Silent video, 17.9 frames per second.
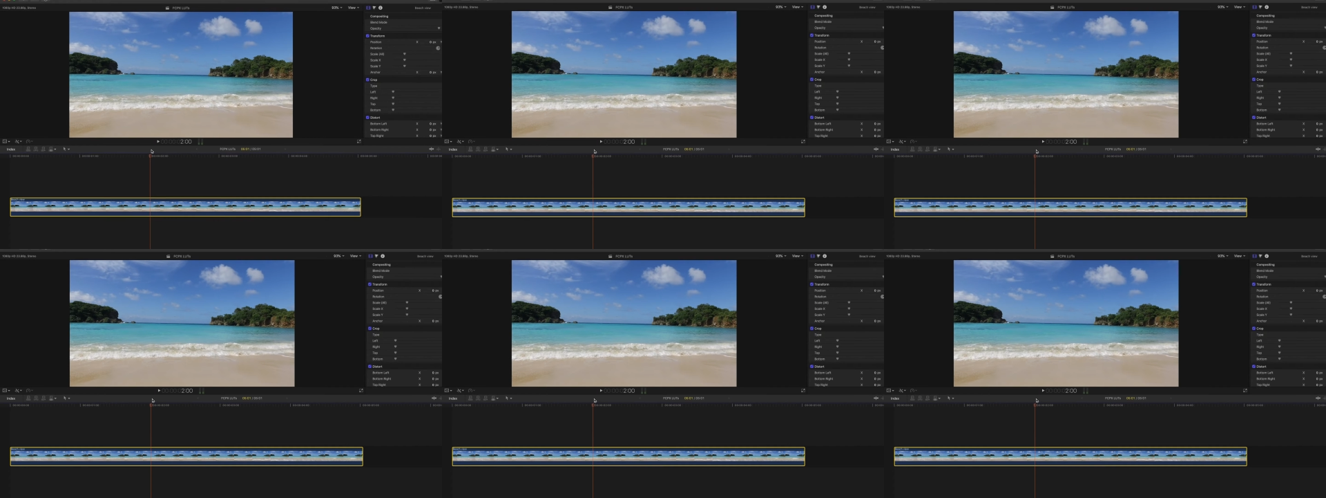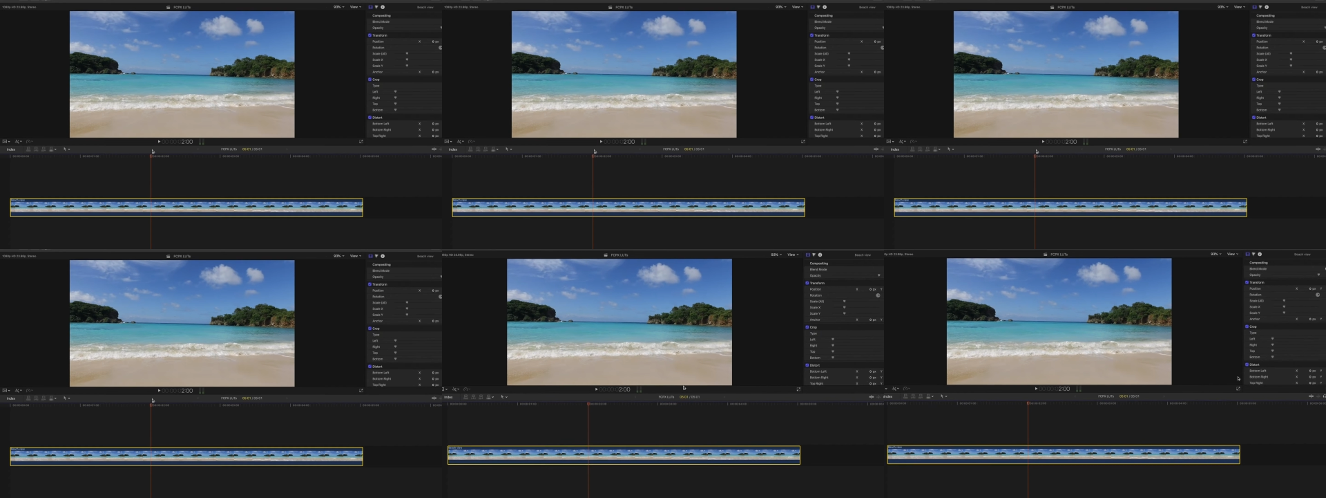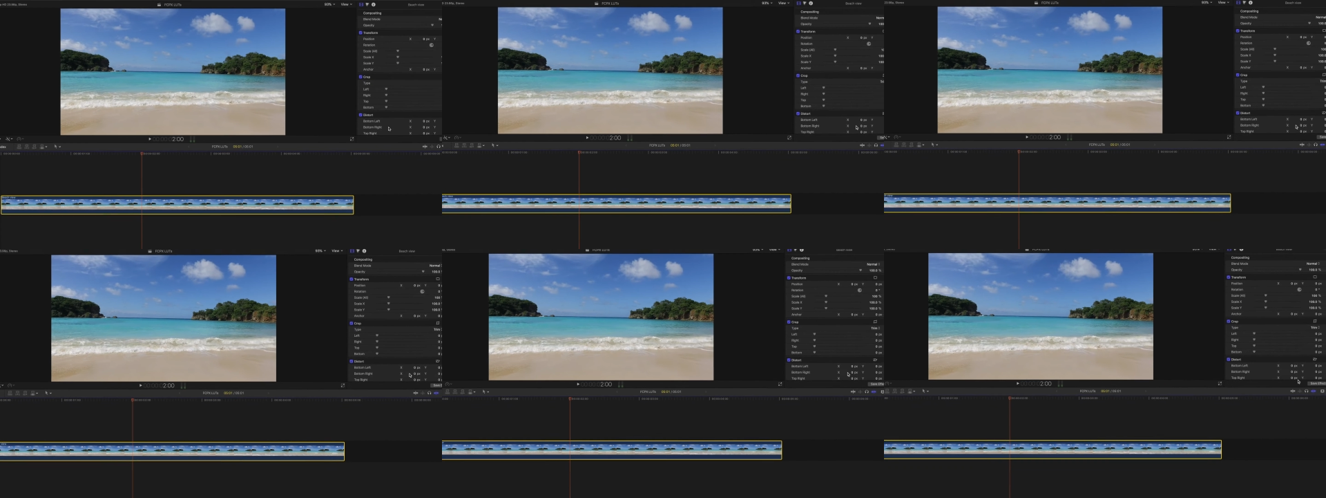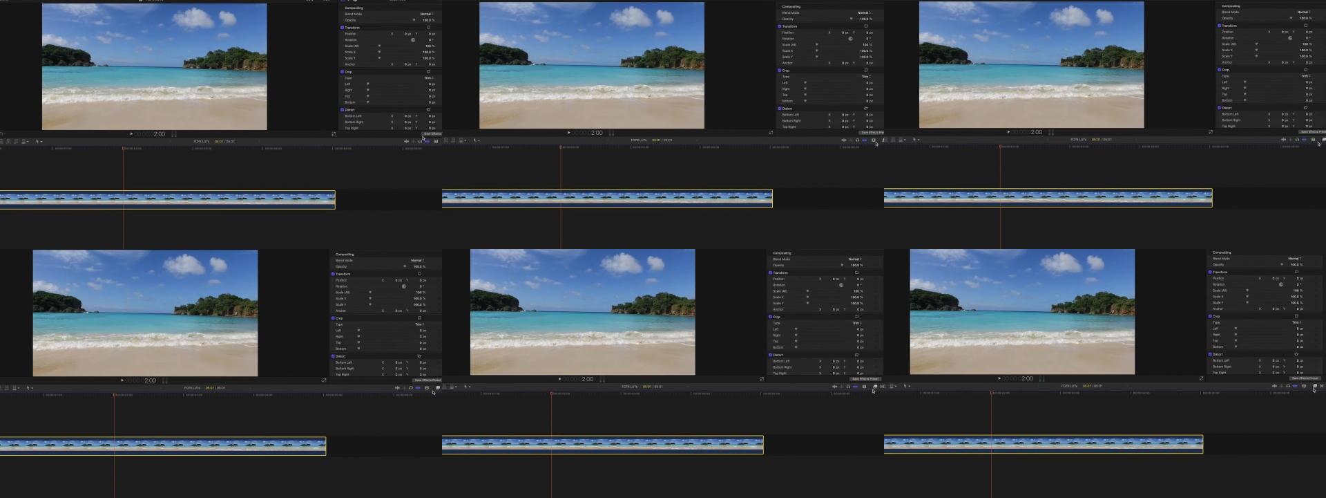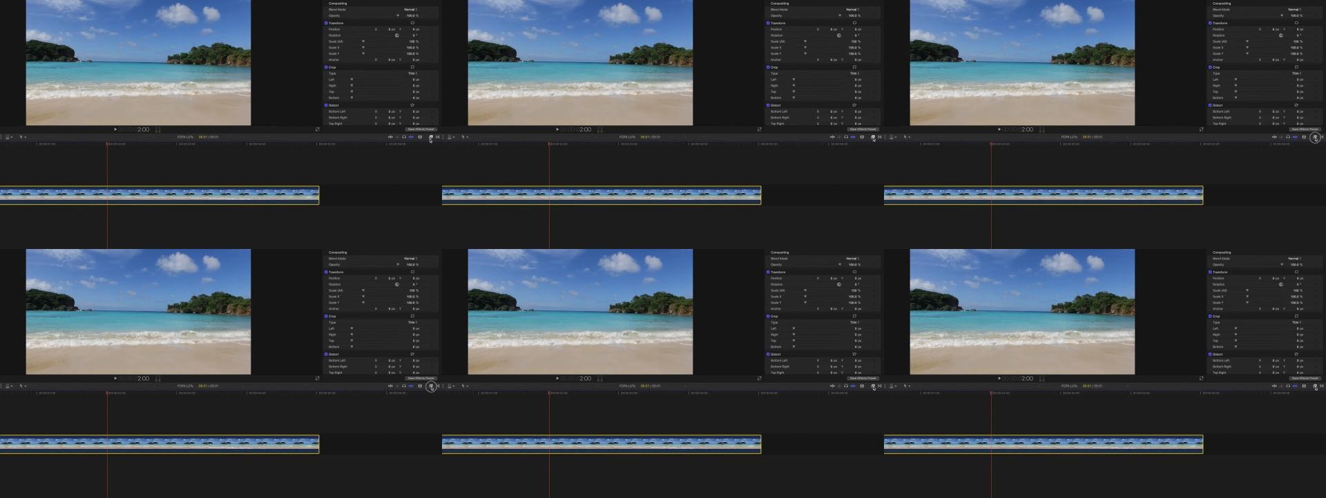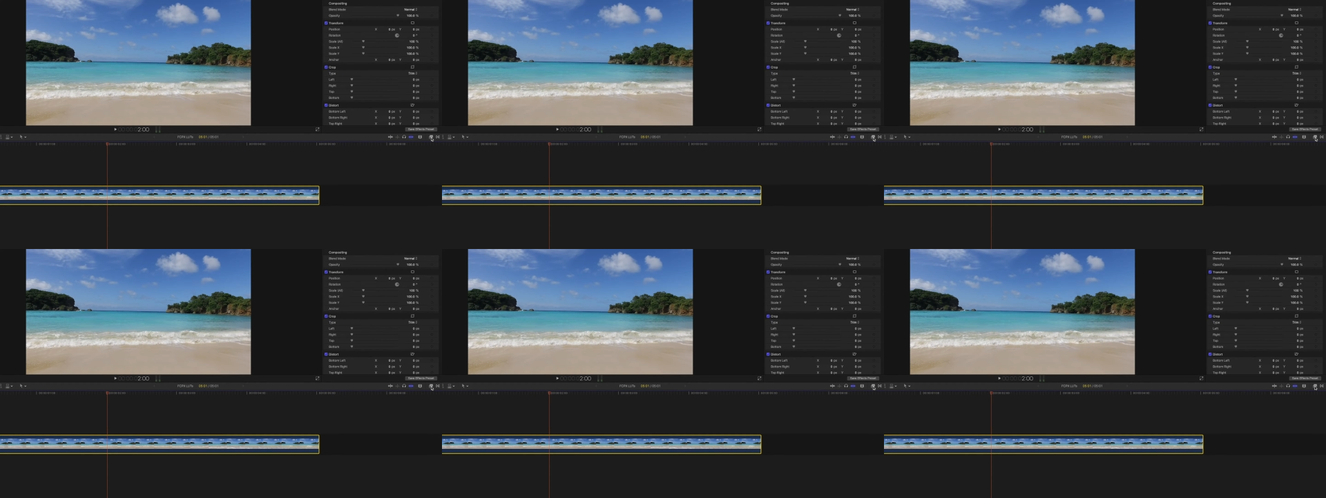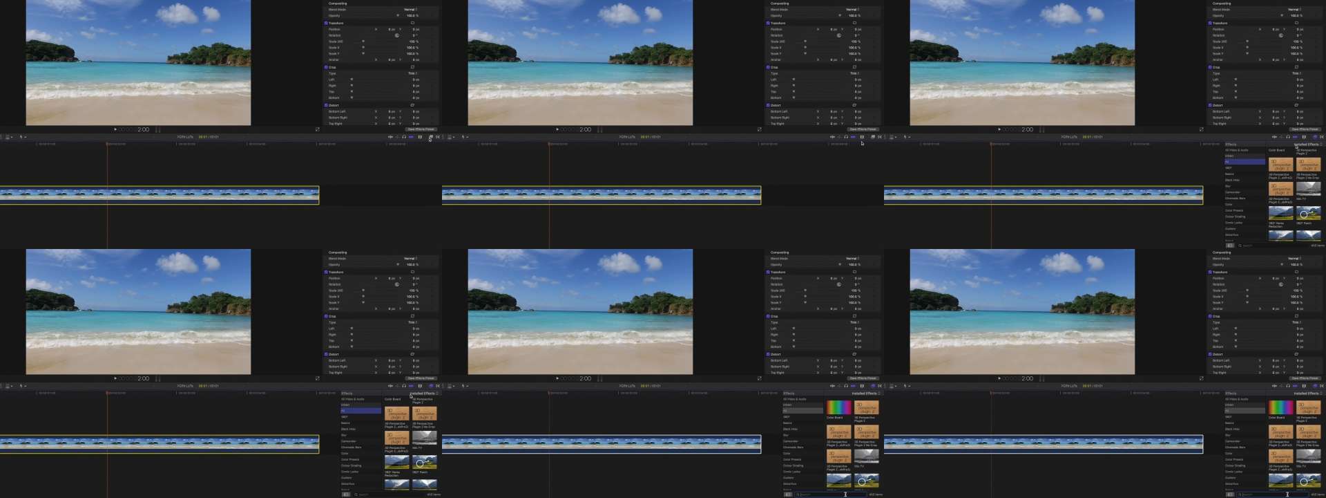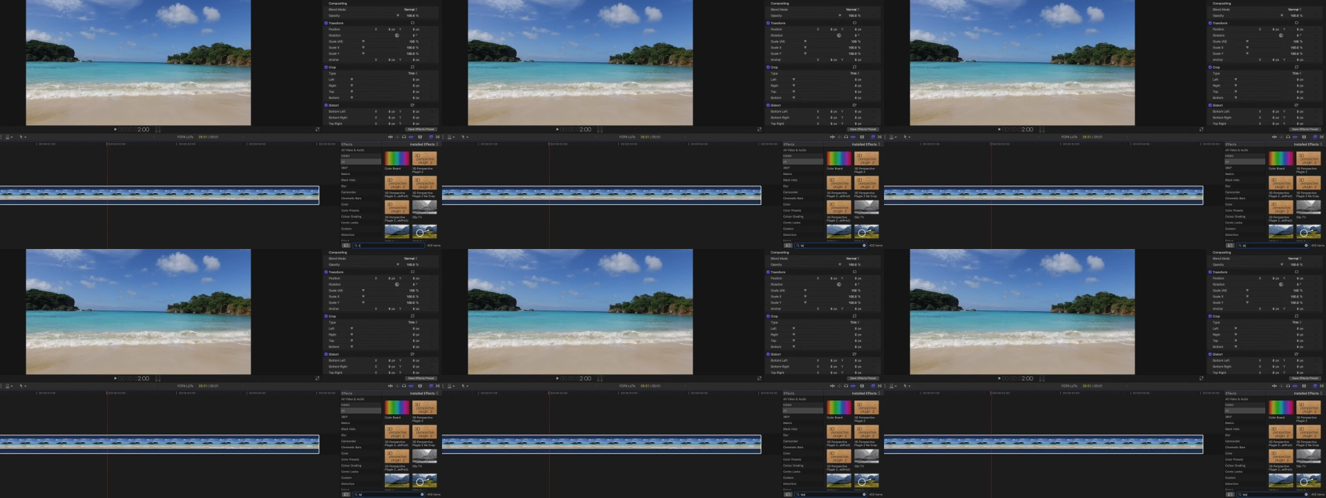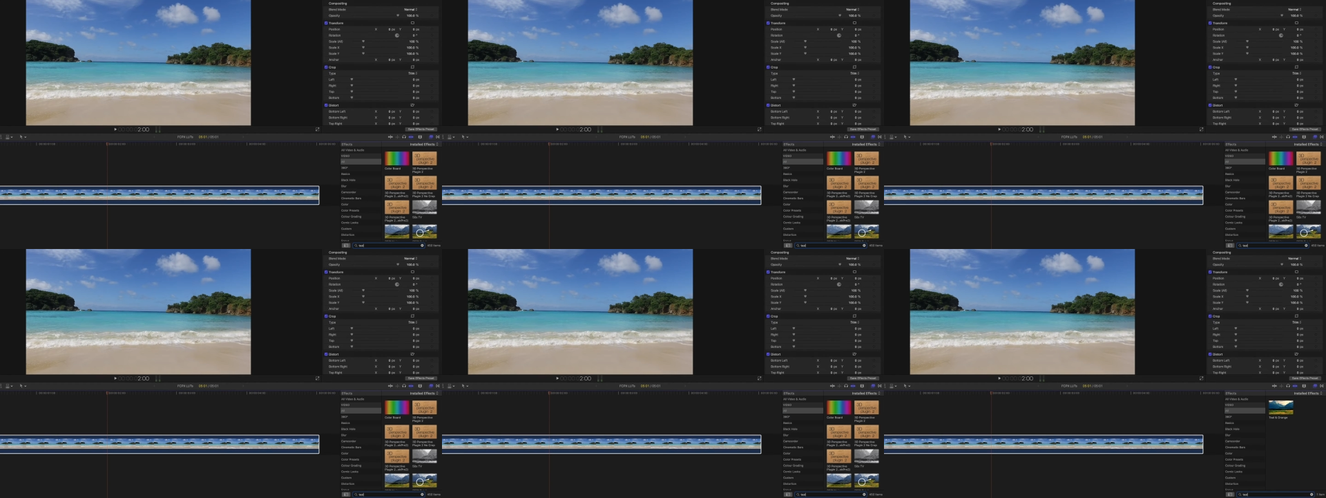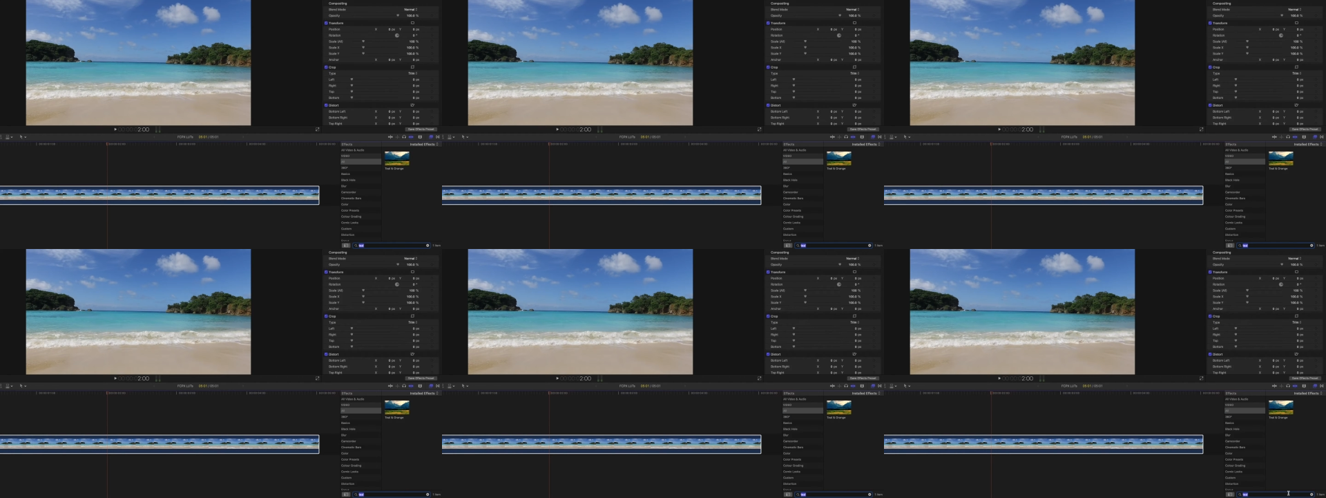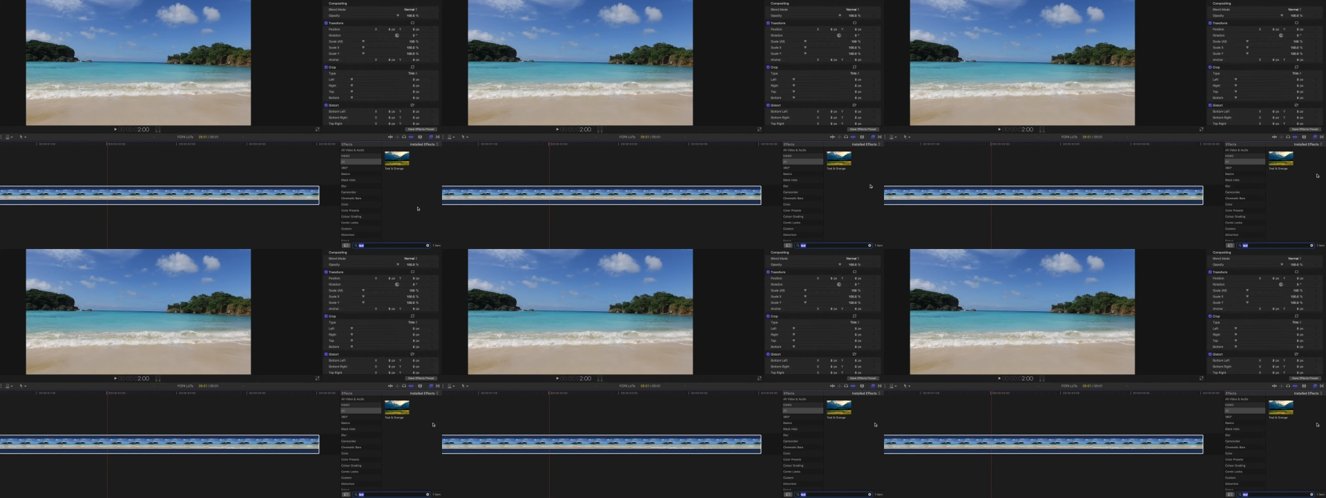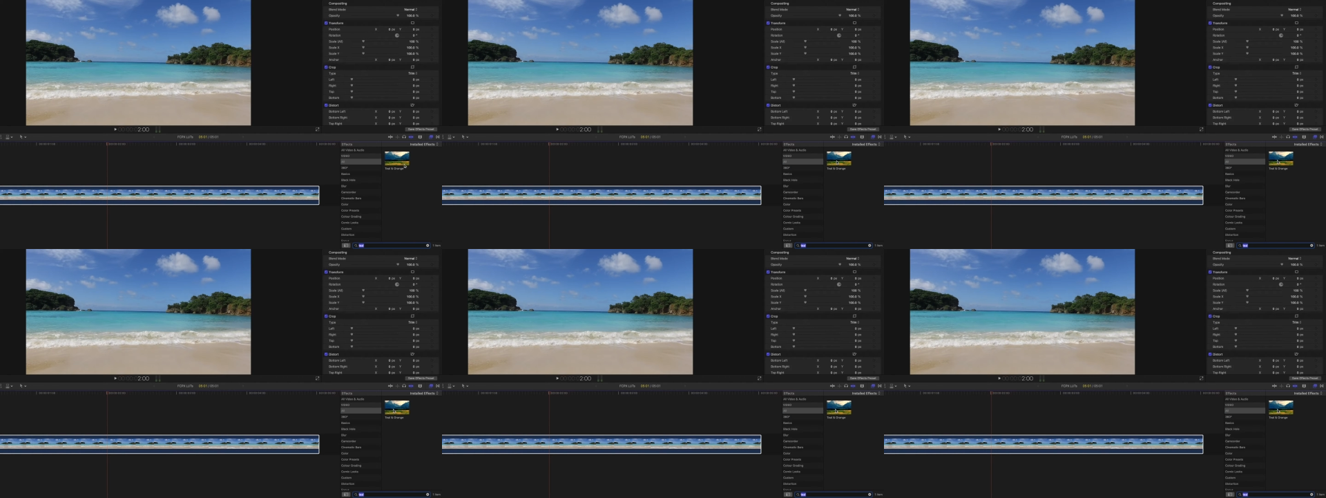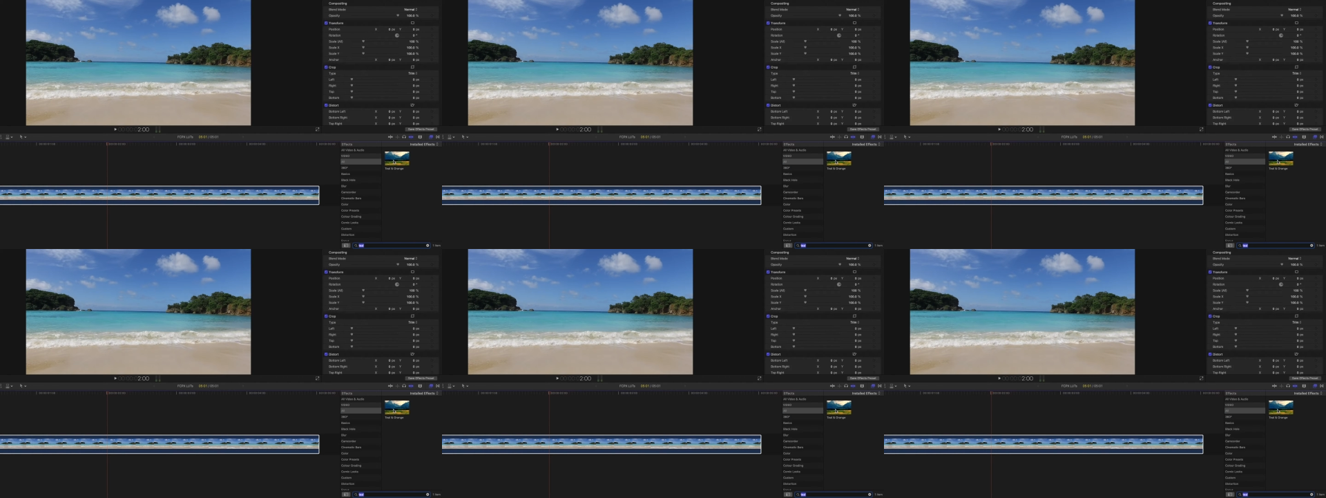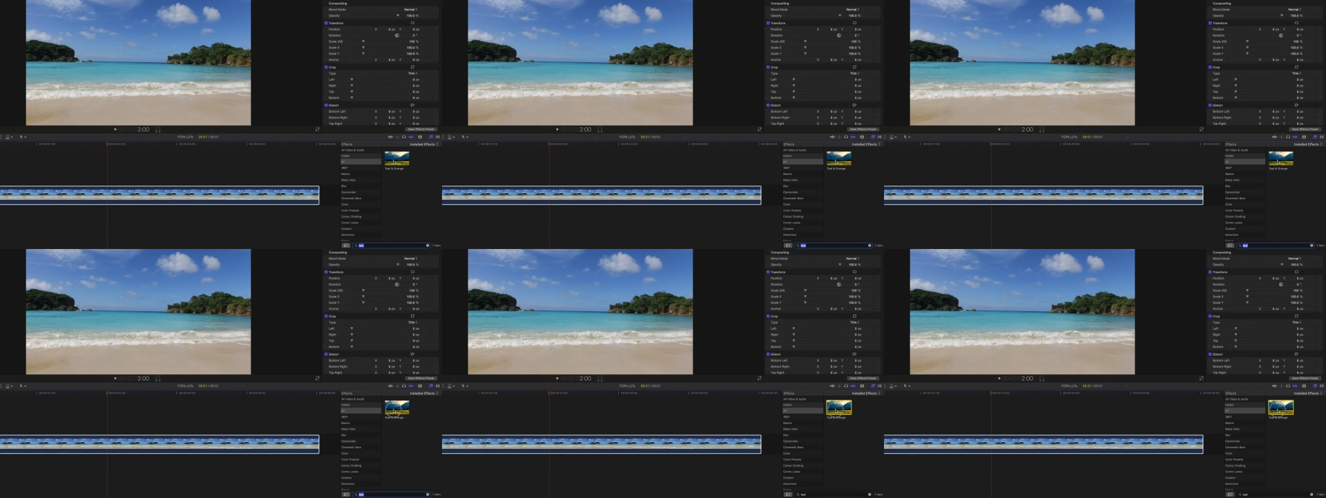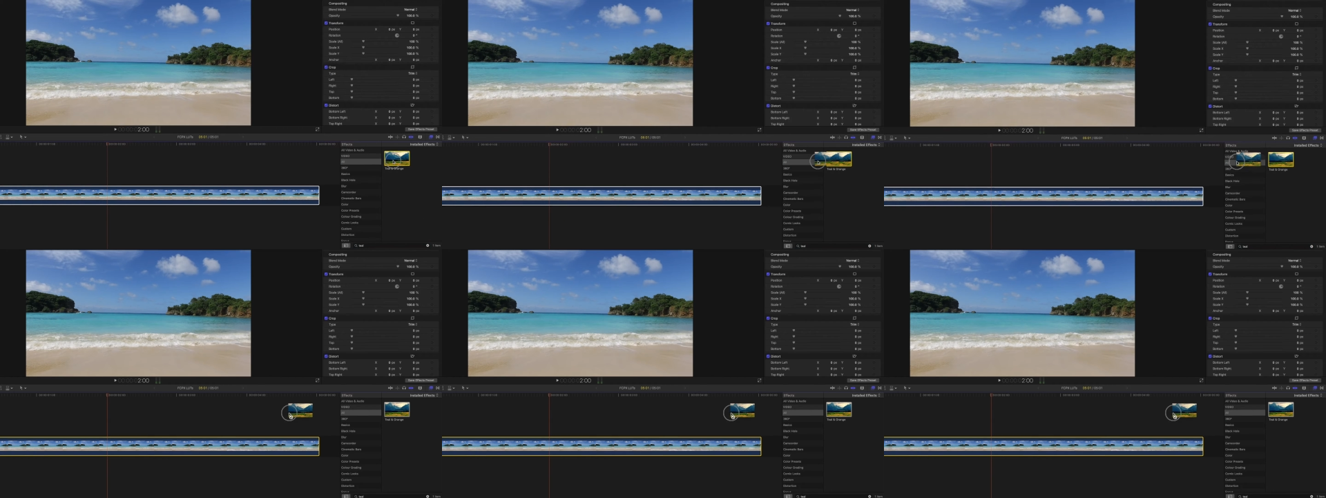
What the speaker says: [unreadable: no face in view]